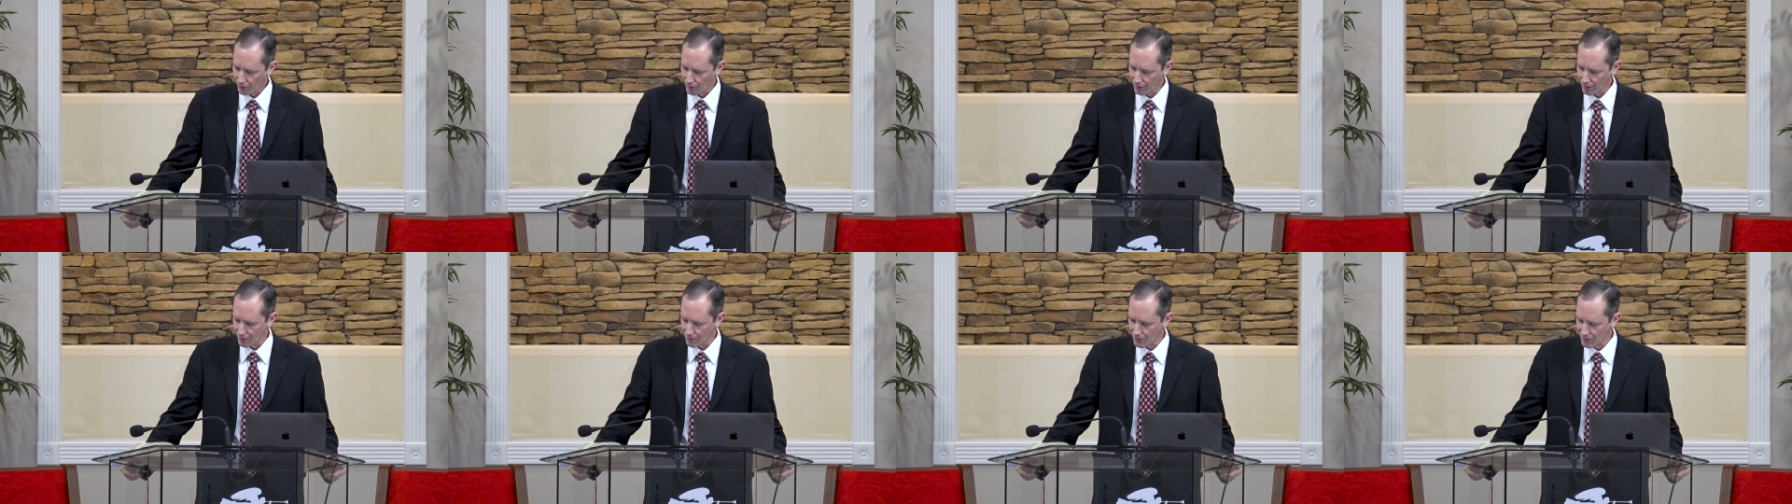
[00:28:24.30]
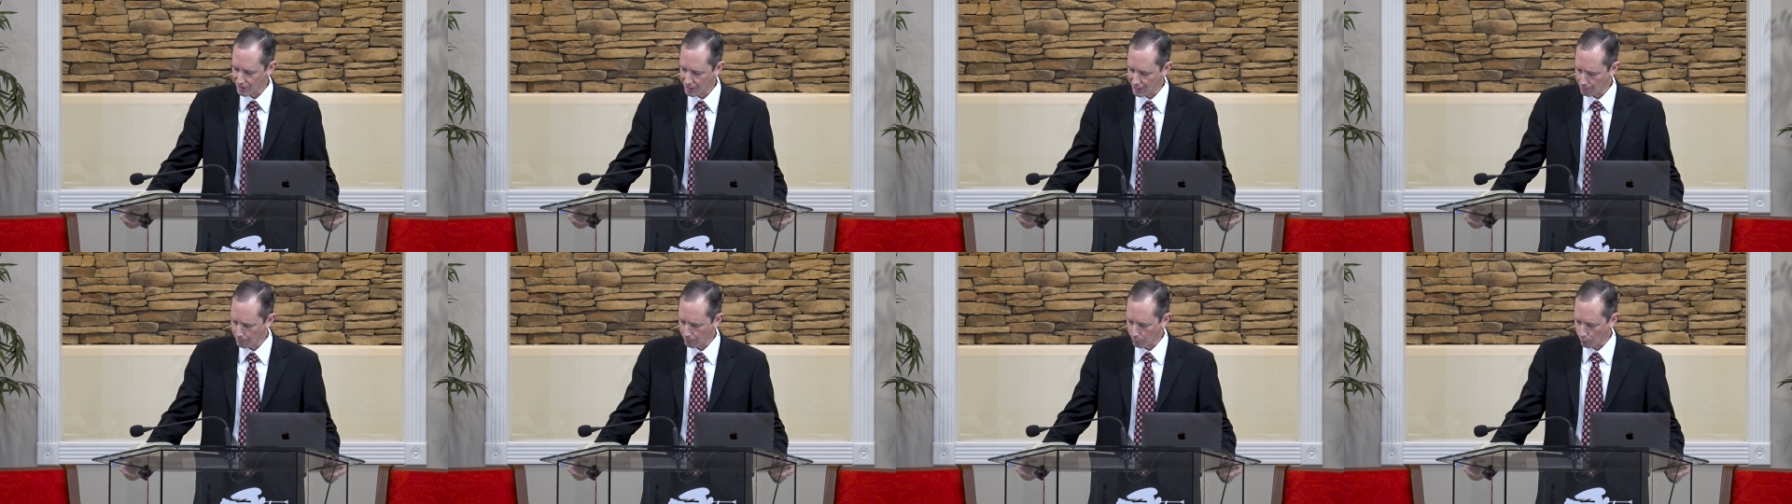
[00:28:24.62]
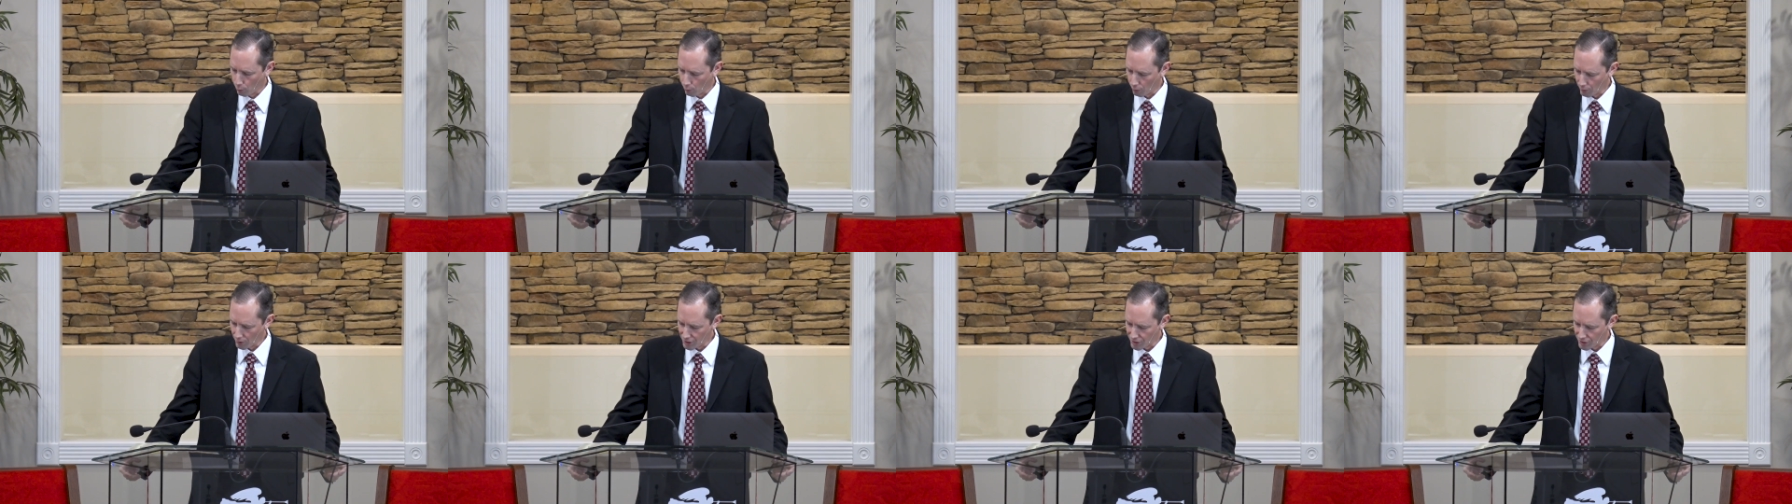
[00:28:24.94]
son of
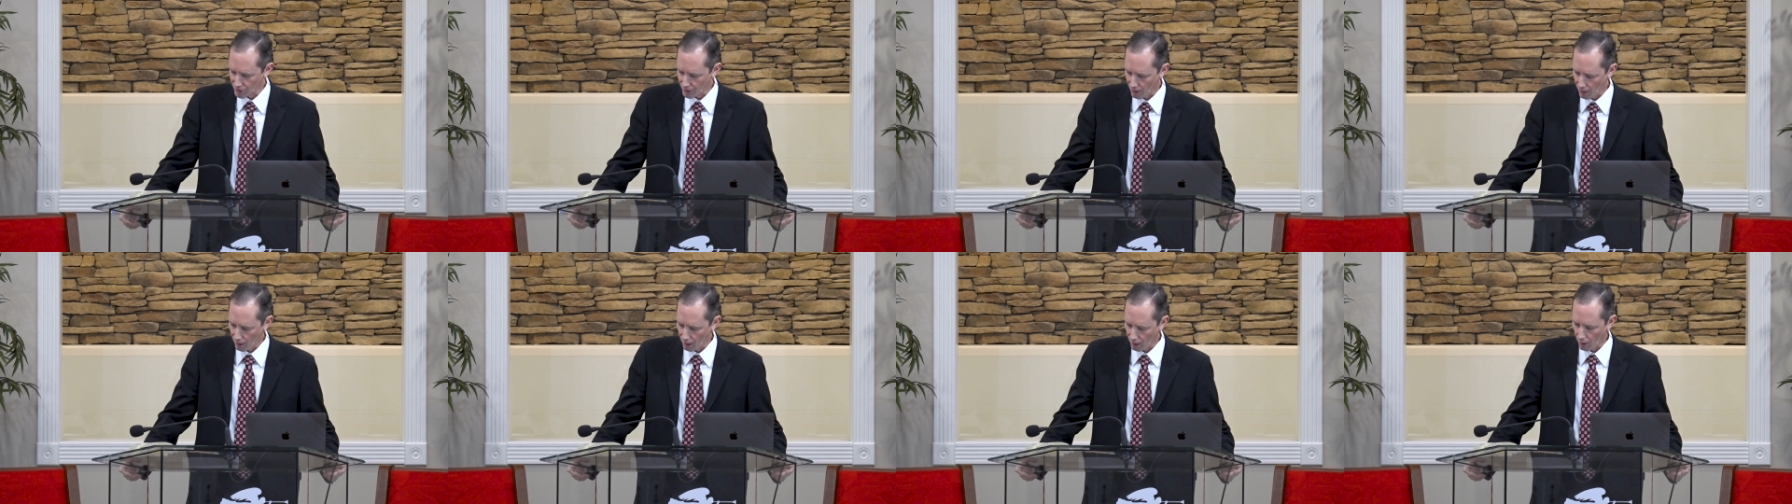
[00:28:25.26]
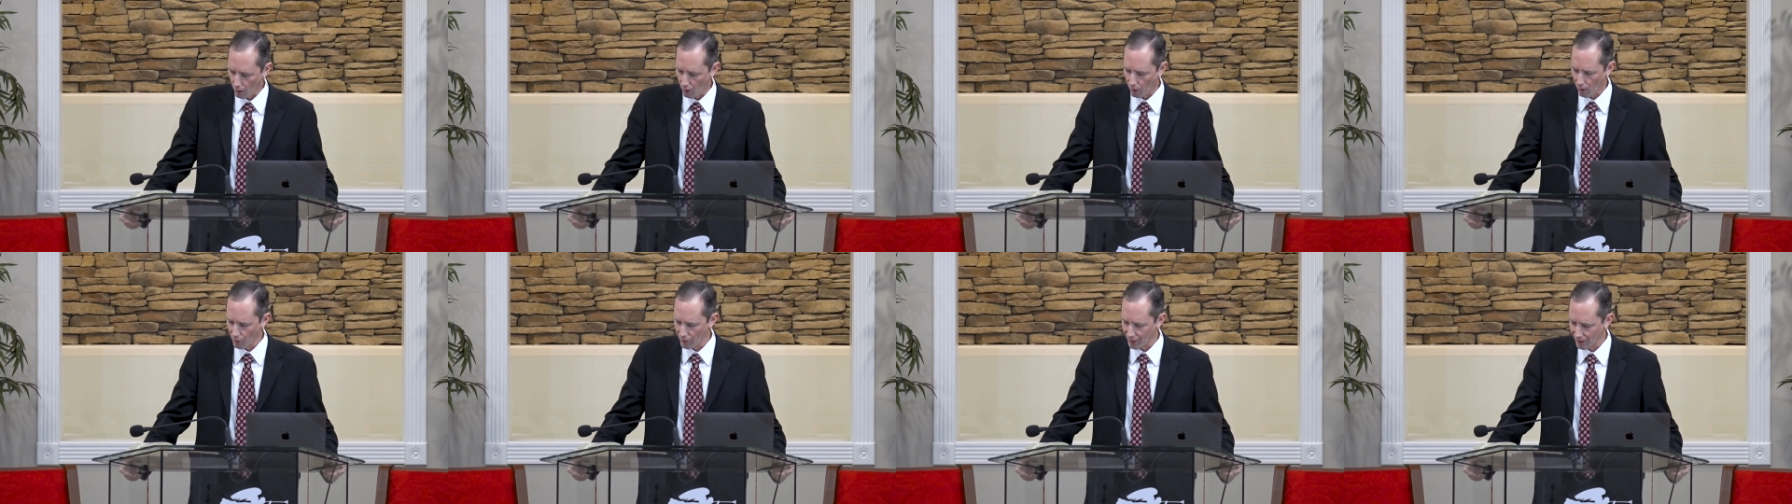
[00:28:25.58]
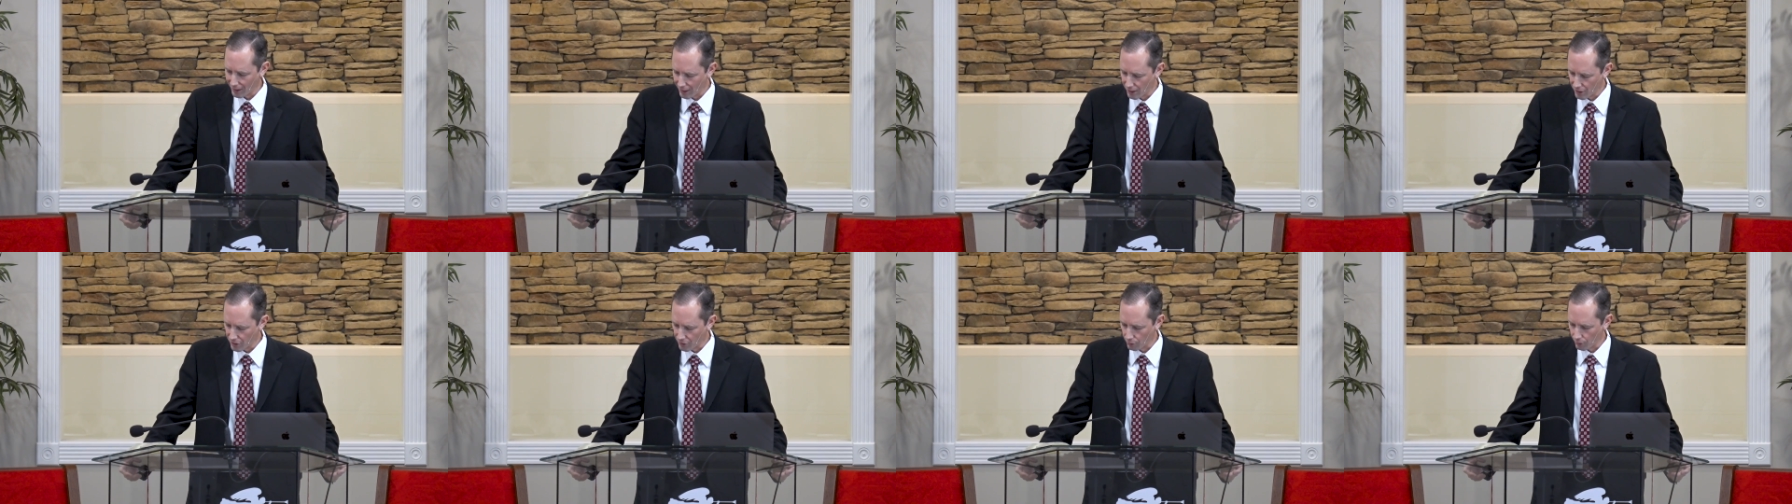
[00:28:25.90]
Zippor saw all
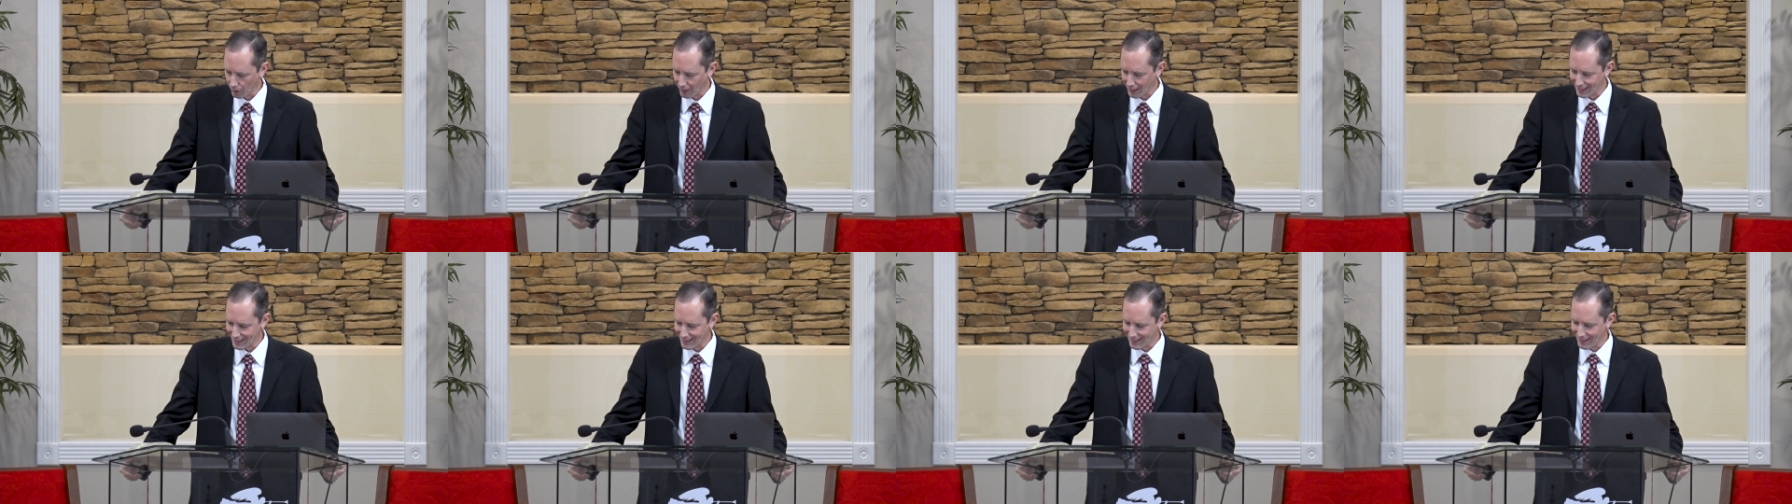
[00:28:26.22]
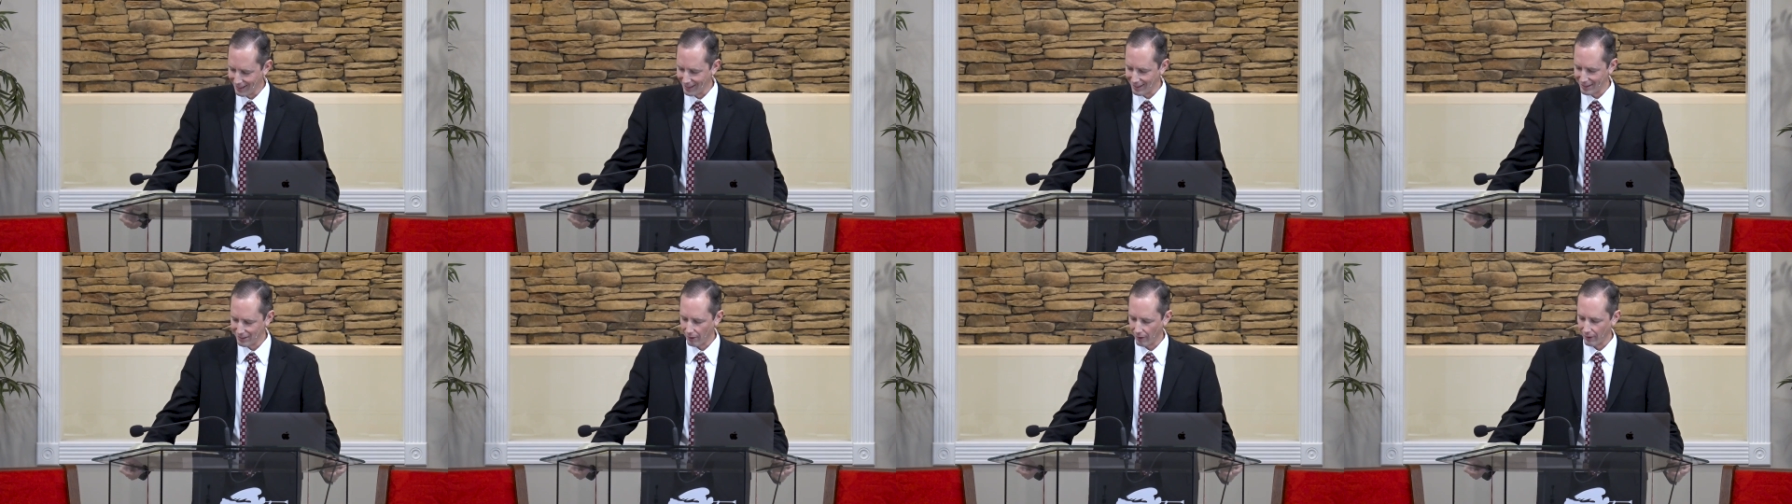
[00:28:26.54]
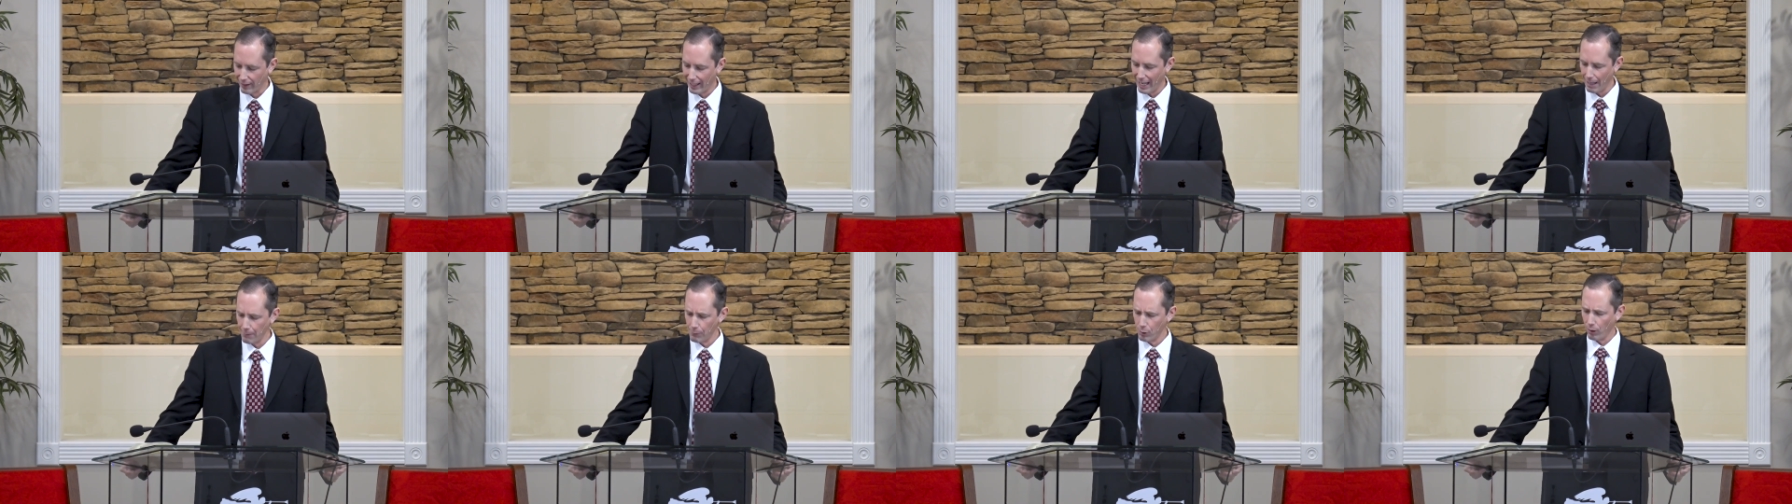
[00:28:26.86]
that Israel had done to
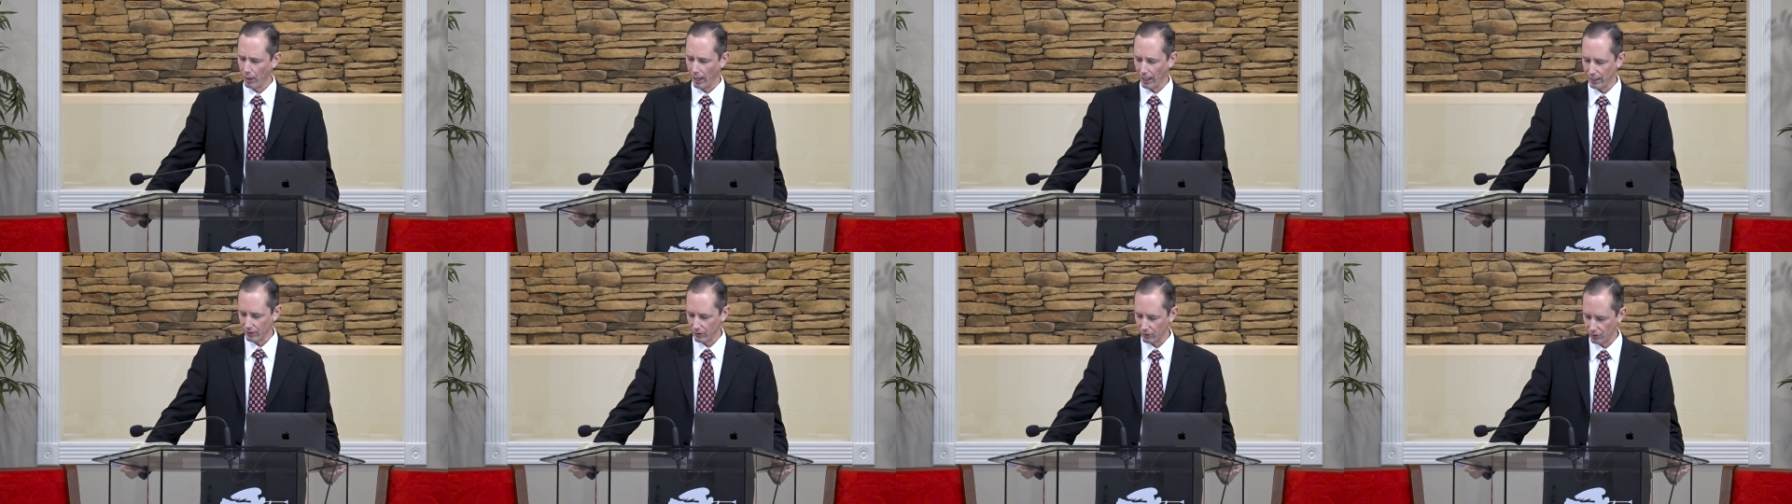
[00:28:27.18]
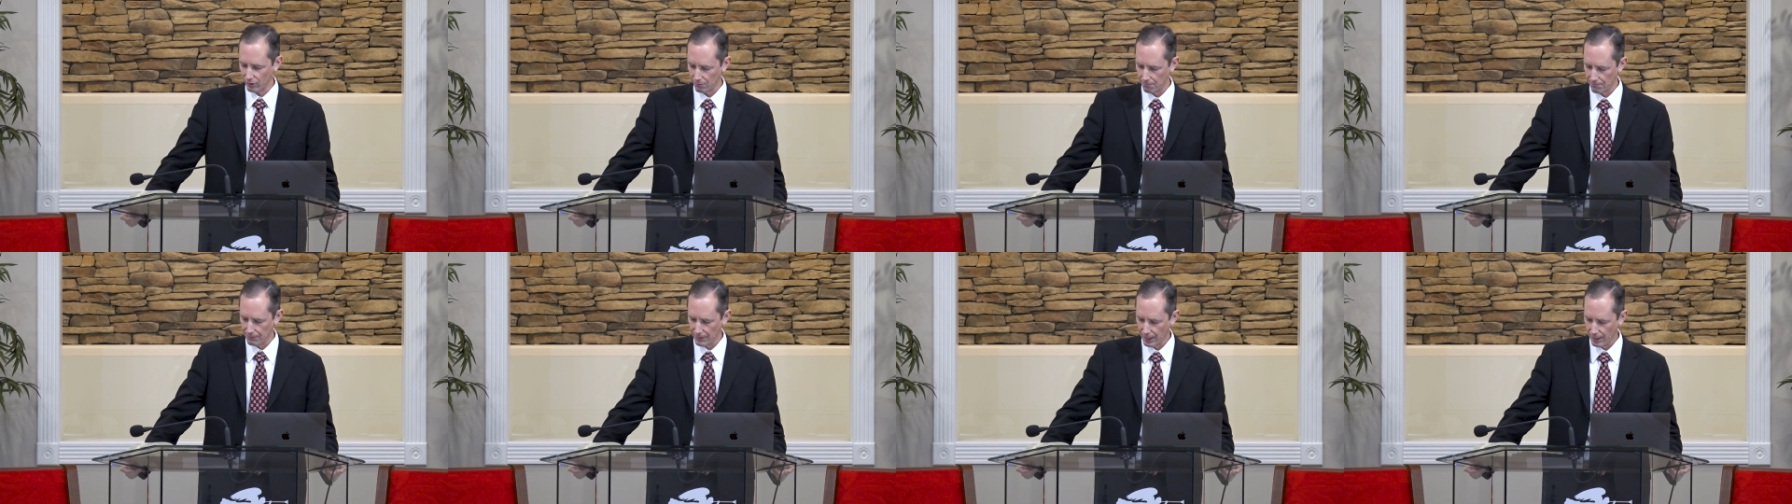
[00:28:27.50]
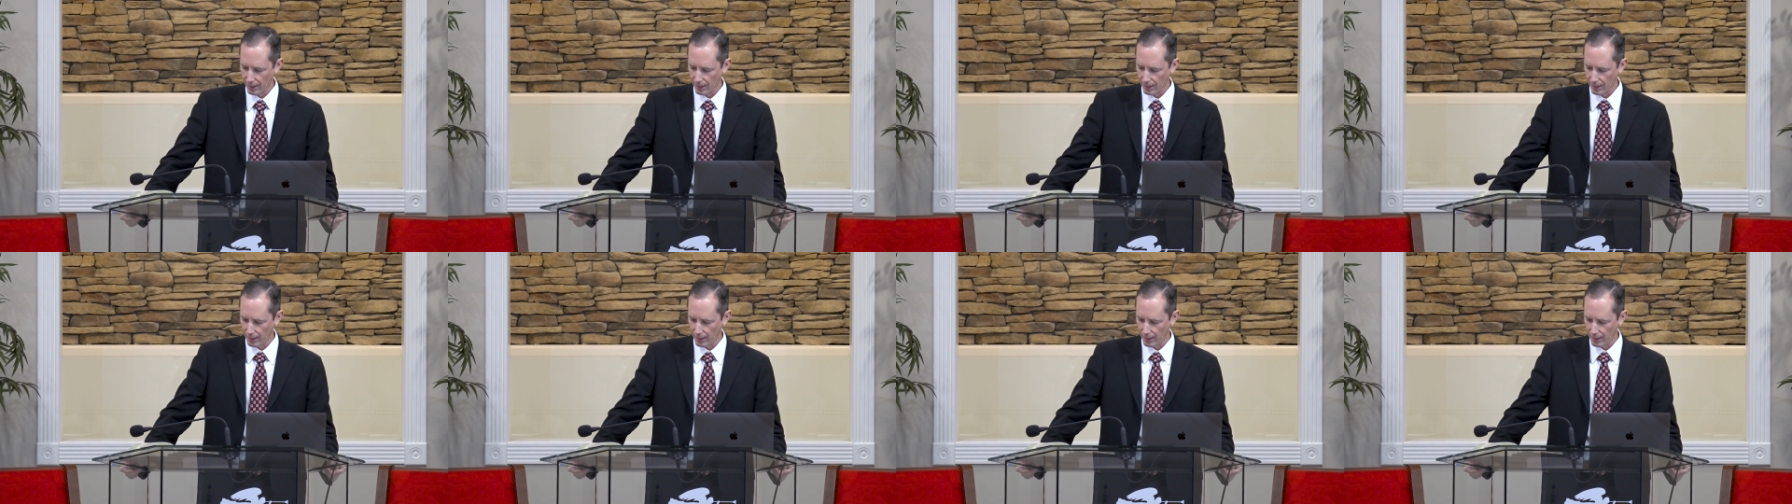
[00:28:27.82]
the Amorites.